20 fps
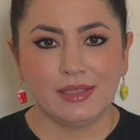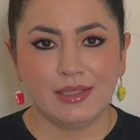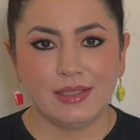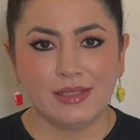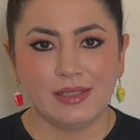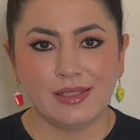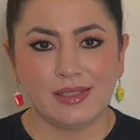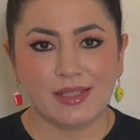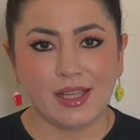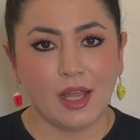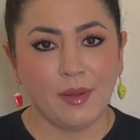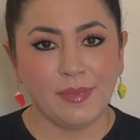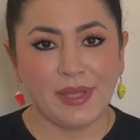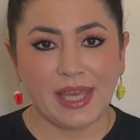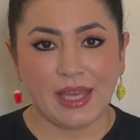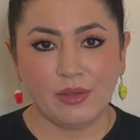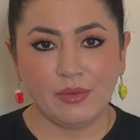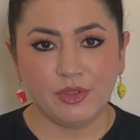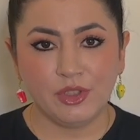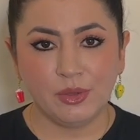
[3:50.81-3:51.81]
Some
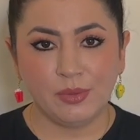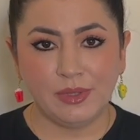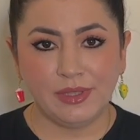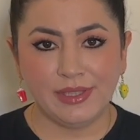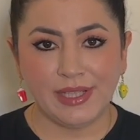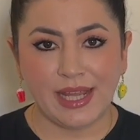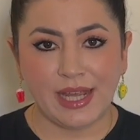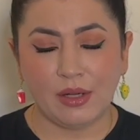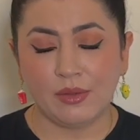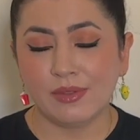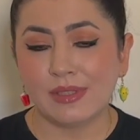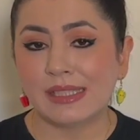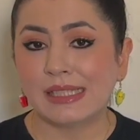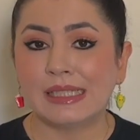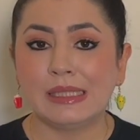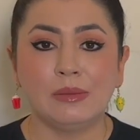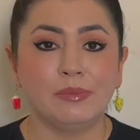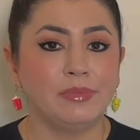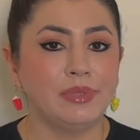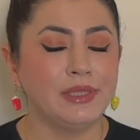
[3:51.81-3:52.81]
countable nouns
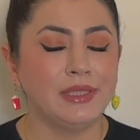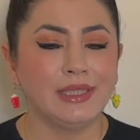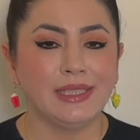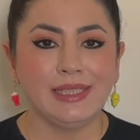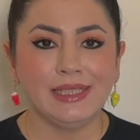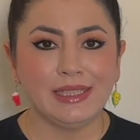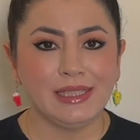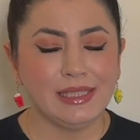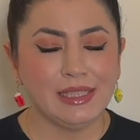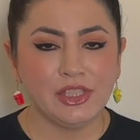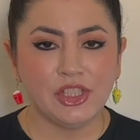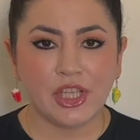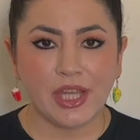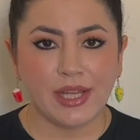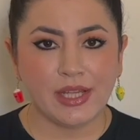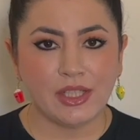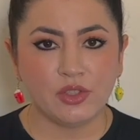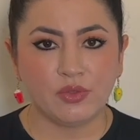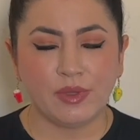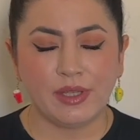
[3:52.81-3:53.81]
completely
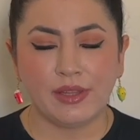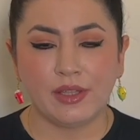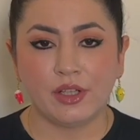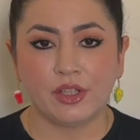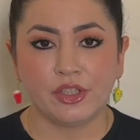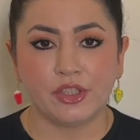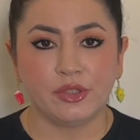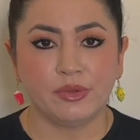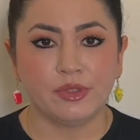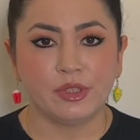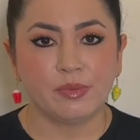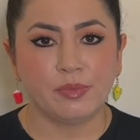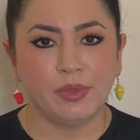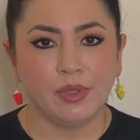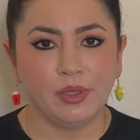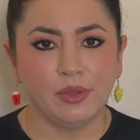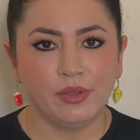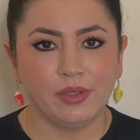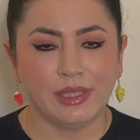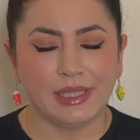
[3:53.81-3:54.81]
change when they're used
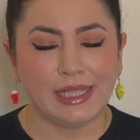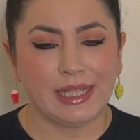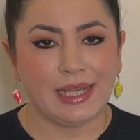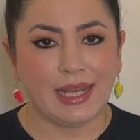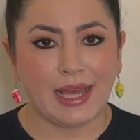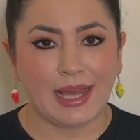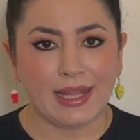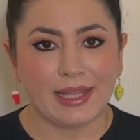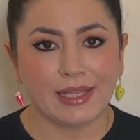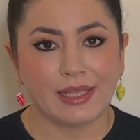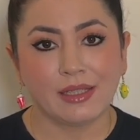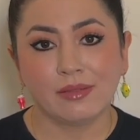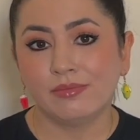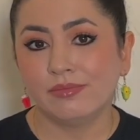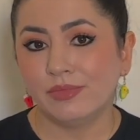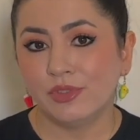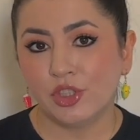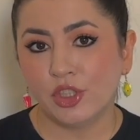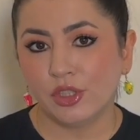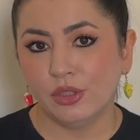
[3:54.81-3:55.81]
plurally, like
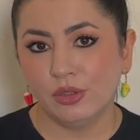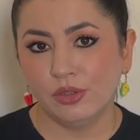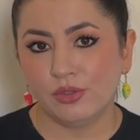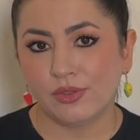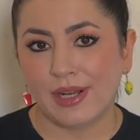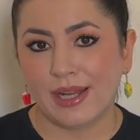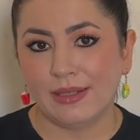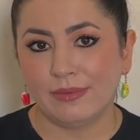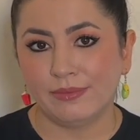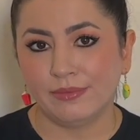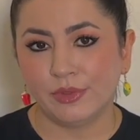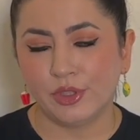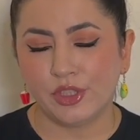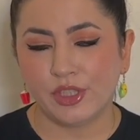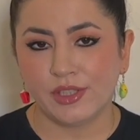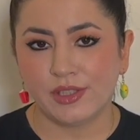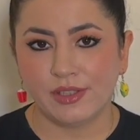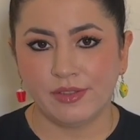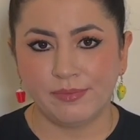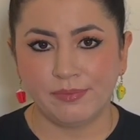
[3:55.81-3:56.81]
children, which
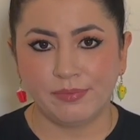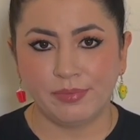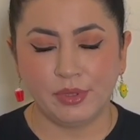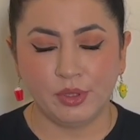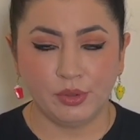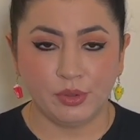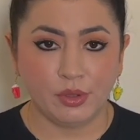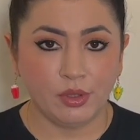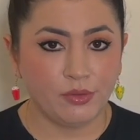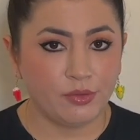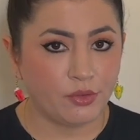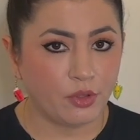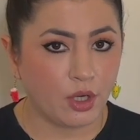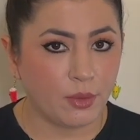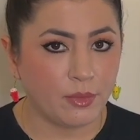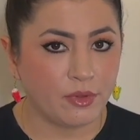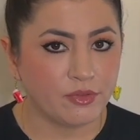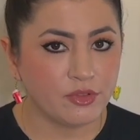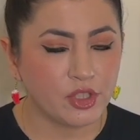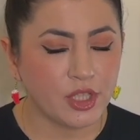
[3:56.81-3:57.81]
is the plural form
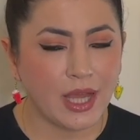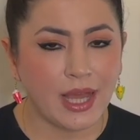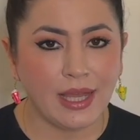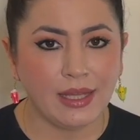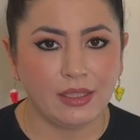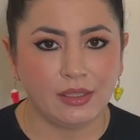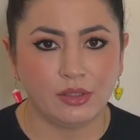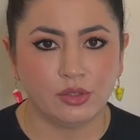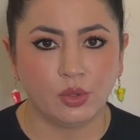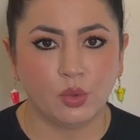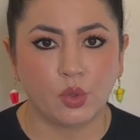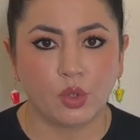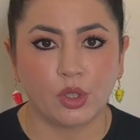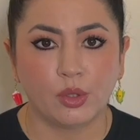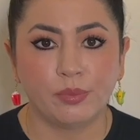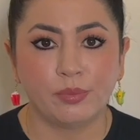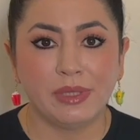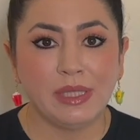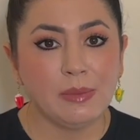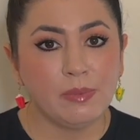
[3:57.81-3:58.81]
of child,
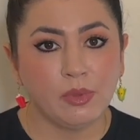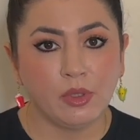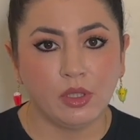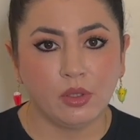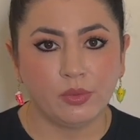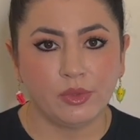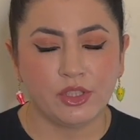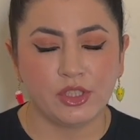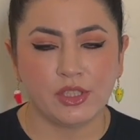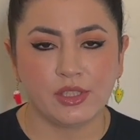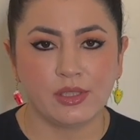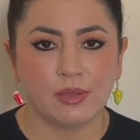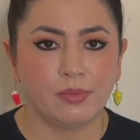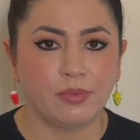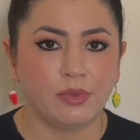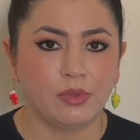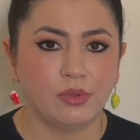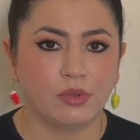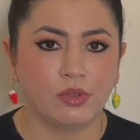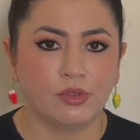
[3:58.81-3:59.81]
or people, which is the
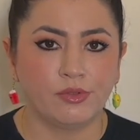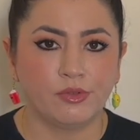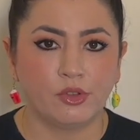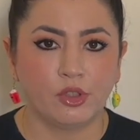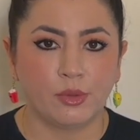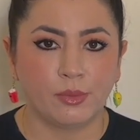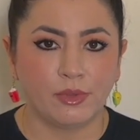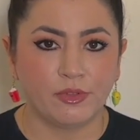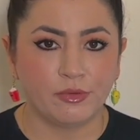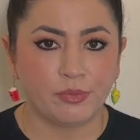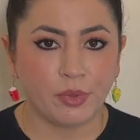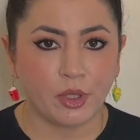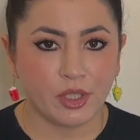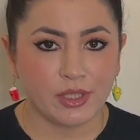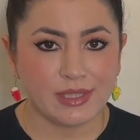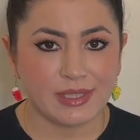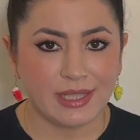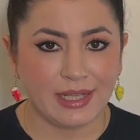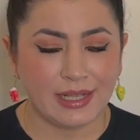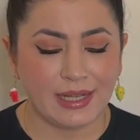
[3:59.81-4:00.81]
plural form of
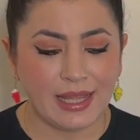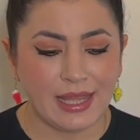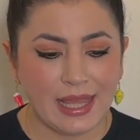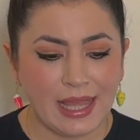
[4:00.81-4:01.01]
person.